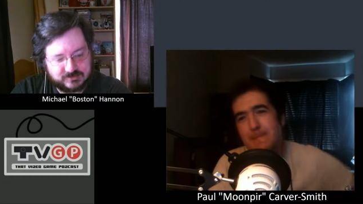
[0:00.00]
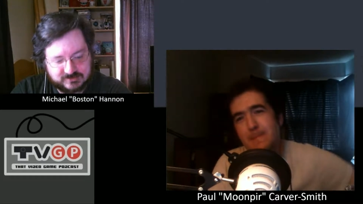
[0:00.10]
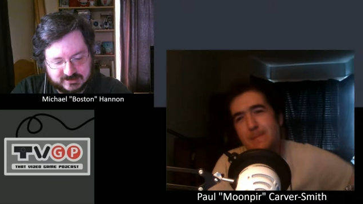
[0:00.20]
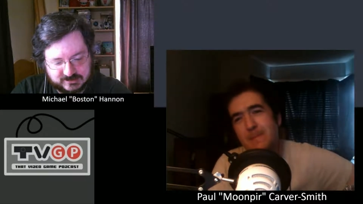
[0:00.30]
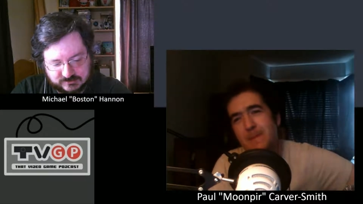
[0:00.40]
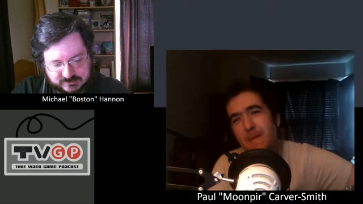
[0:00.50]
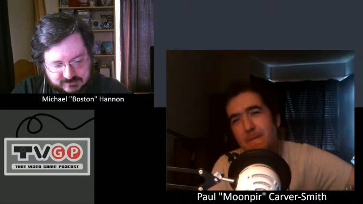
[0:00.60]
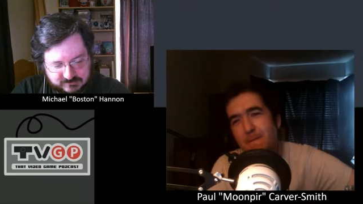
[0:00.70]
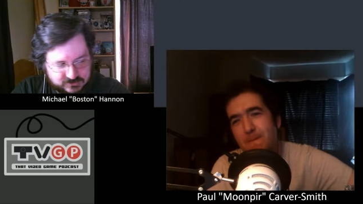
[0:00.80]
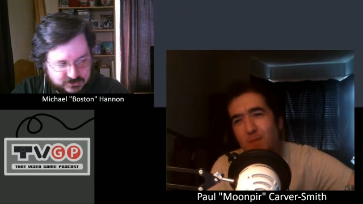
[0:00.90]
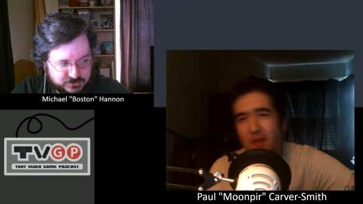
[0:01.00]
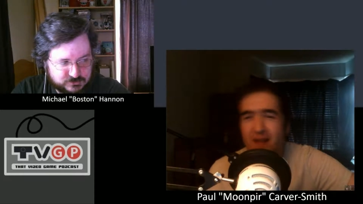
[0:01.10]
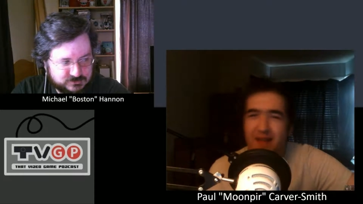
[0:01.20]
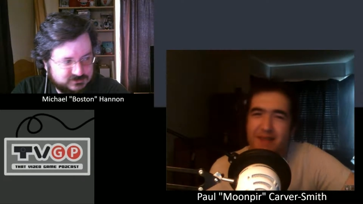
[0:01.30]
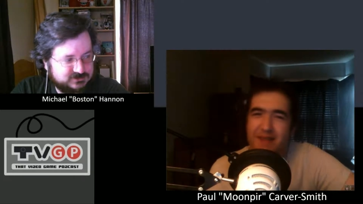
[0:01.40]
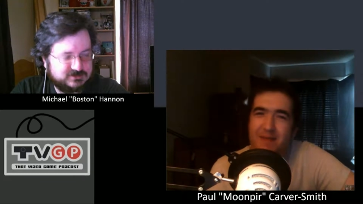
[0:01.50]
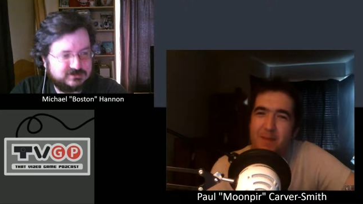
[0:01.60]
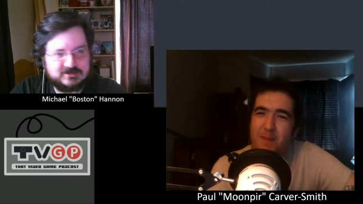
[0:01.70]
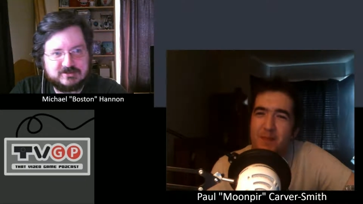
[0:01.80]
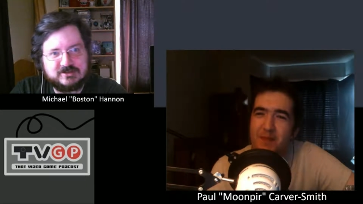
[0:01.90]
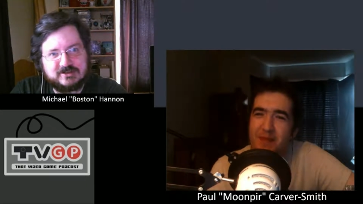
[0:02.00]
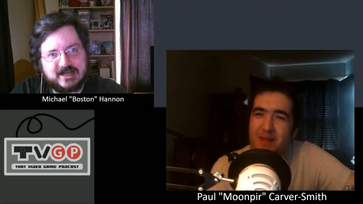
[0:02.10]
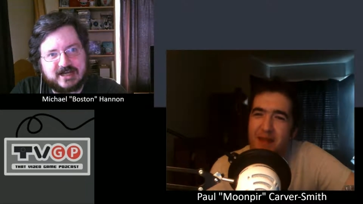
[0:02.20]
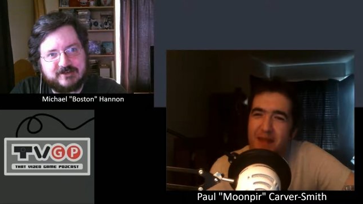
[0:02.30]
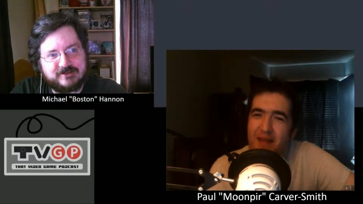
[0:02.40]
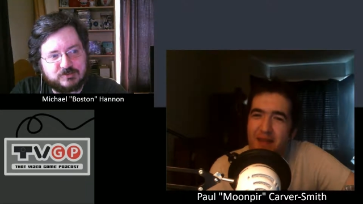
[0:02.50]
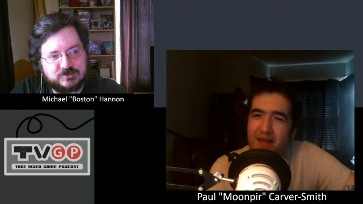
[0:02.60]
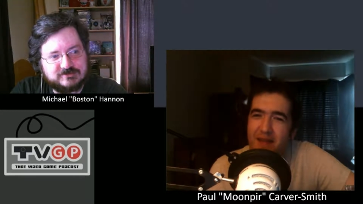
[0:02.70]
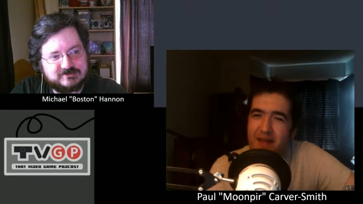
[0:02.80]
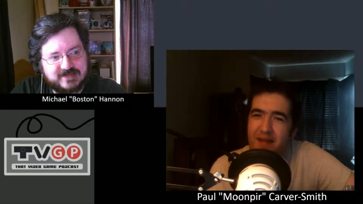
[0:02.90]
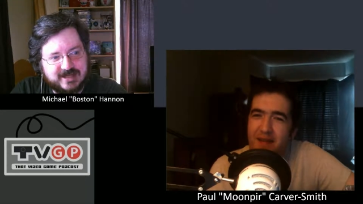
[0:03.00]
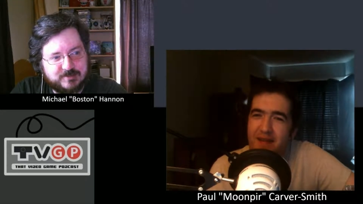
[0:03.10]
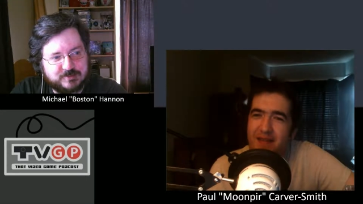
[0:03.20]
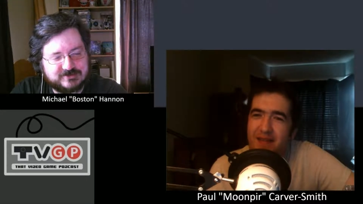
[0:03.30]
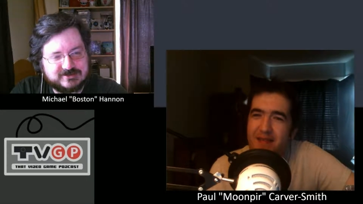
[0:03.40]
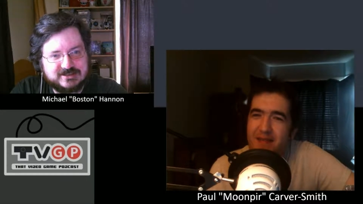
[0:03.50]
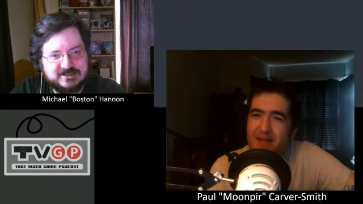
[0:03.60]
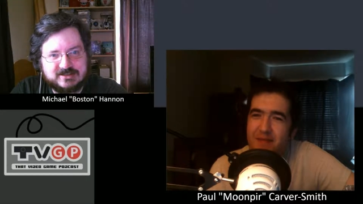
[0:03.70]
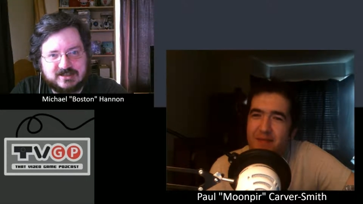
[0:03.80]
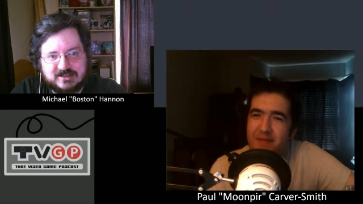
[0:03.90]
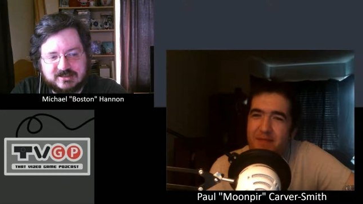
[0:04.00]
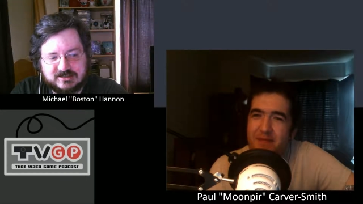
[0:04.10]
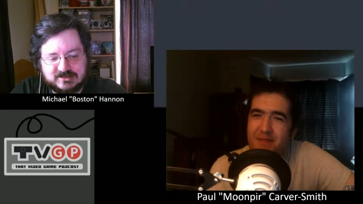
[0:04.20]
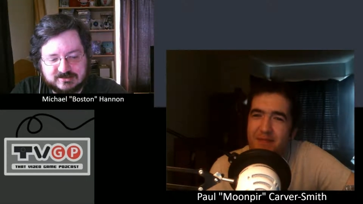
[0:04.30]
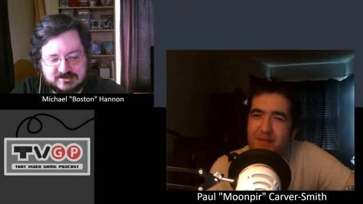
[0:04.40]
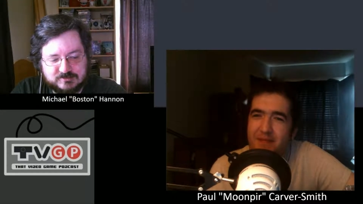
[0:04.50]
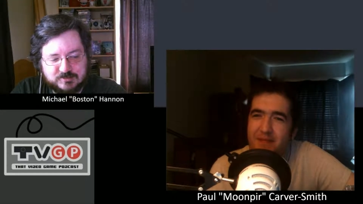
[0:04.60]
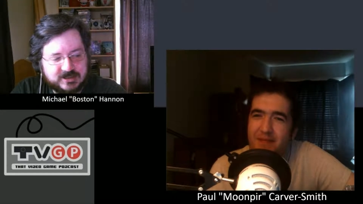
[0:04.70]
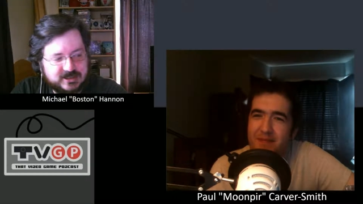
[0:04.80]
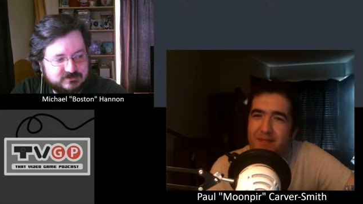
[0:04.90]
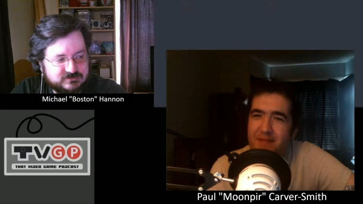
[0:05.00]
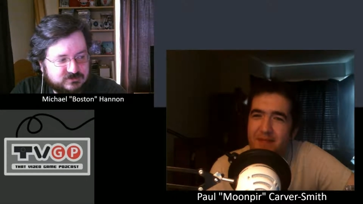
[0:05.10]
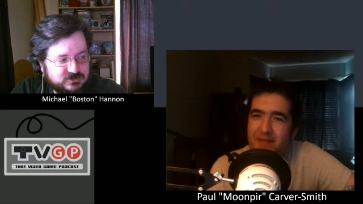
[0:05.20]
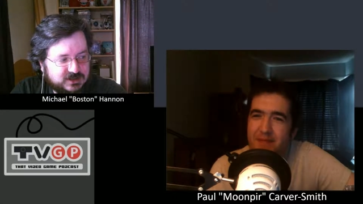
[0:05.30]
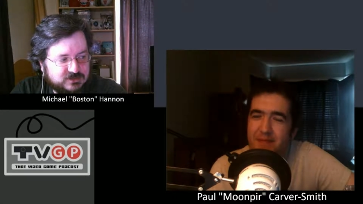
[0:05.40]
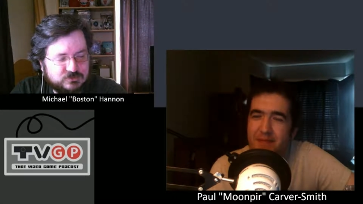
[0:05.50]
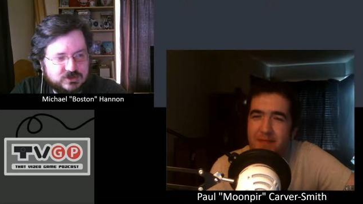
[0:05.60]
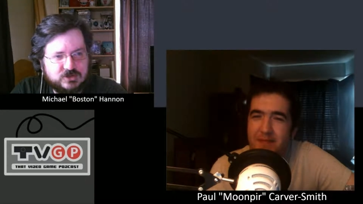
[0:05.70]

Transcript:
Speaker 1: I don't even know how that would happen. Uh, but I, I I don't